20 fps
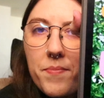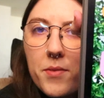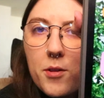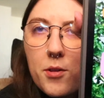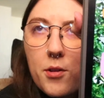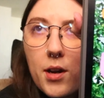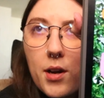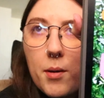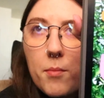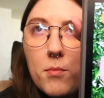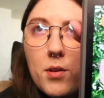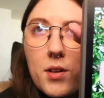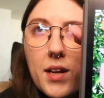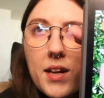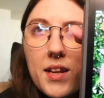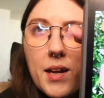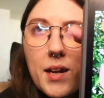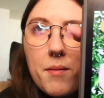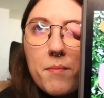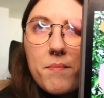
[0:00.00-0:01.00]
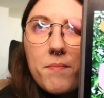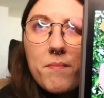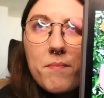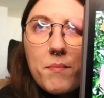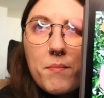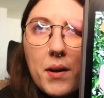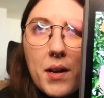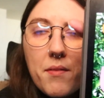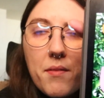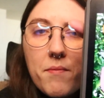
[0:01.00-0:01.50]
sorry, I'm looking at
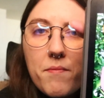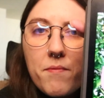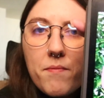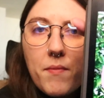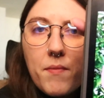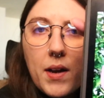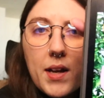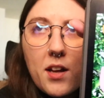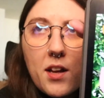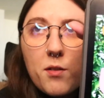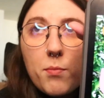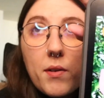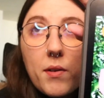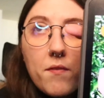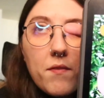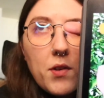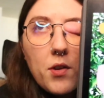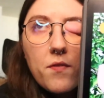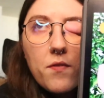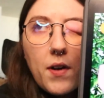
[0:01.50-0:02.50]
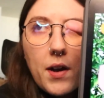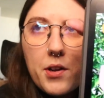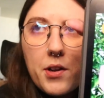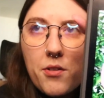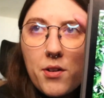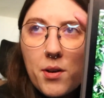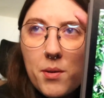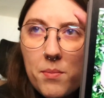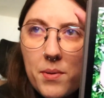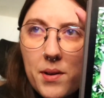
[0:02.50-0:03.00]
my
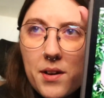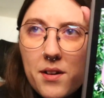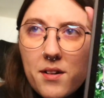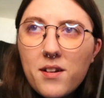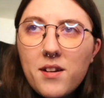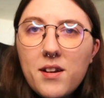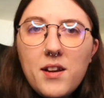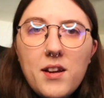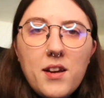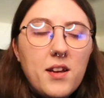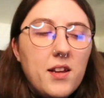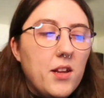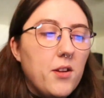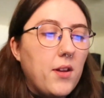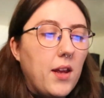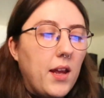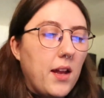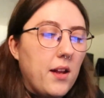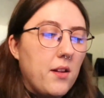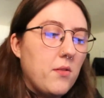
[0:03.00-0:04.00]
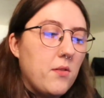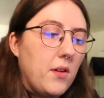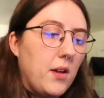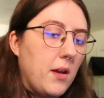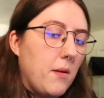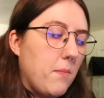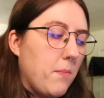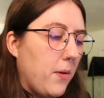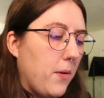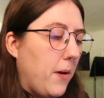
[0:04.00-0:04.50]
viewfinder up here. You can't see
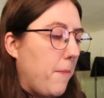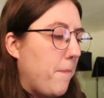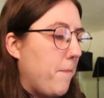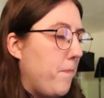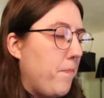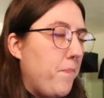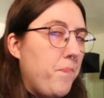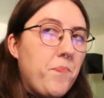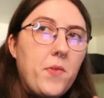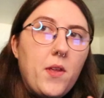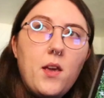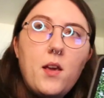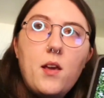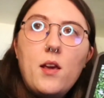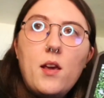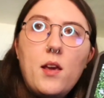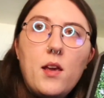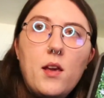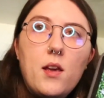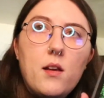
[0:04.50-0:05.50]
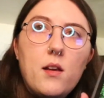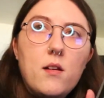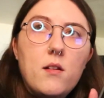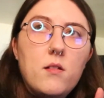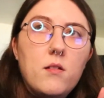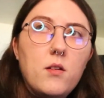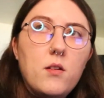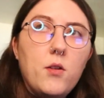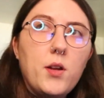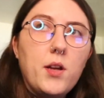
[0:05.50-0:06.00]
it, but
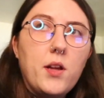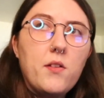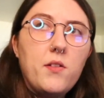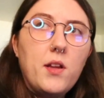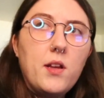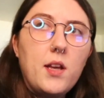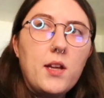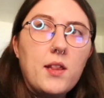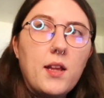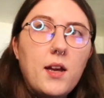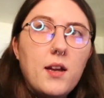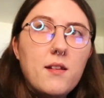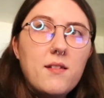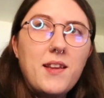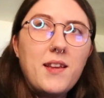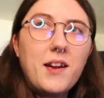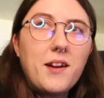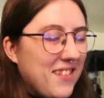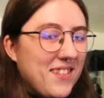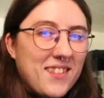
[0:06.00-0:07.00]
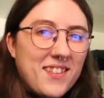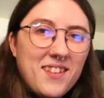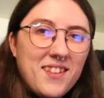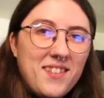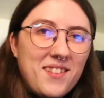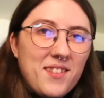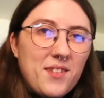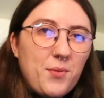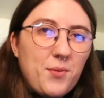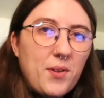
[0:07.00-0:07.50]
oh, you can see it like that. There. This
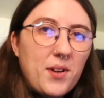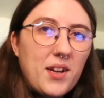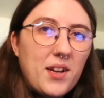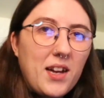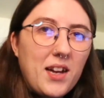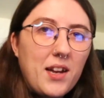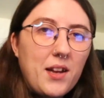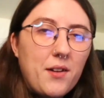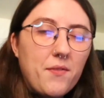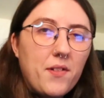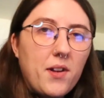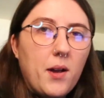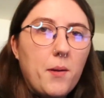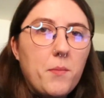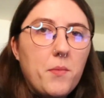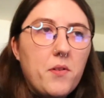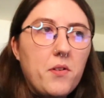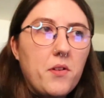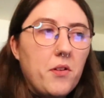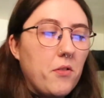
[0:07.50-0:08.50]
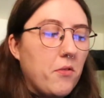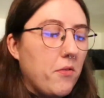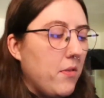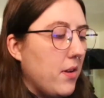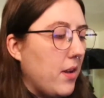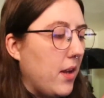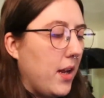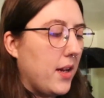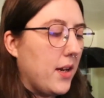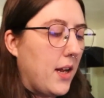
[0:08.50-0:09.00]
is what I've come to,
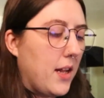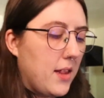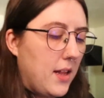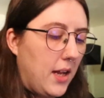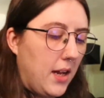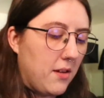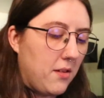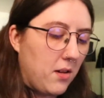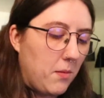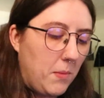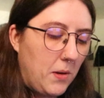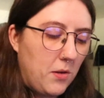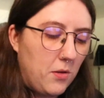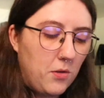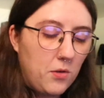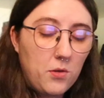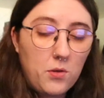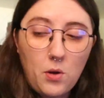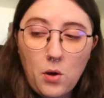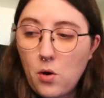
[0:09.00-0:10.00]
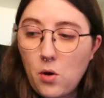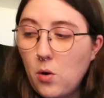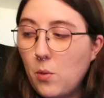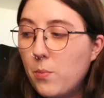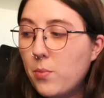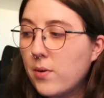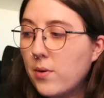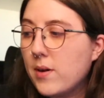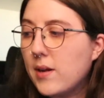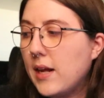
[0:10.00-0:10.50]
and I think it's going to be so
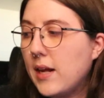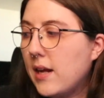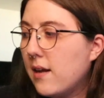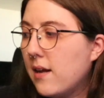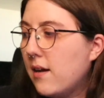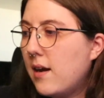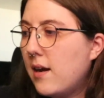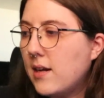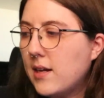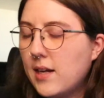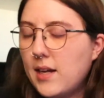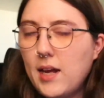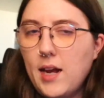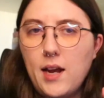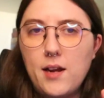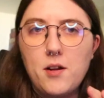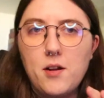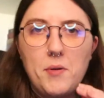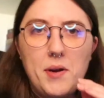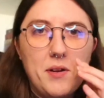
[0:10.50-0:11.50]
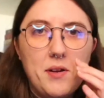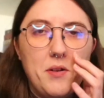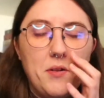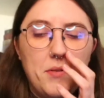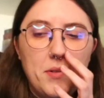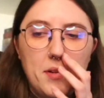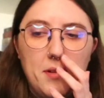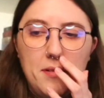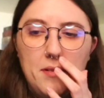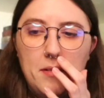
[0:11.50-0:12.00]
pretty. I cannot wait to do
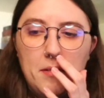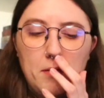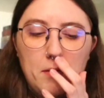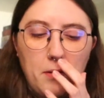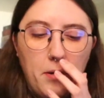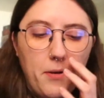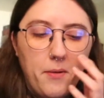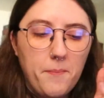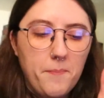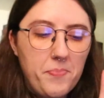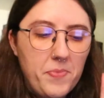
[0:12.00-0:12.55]
this. So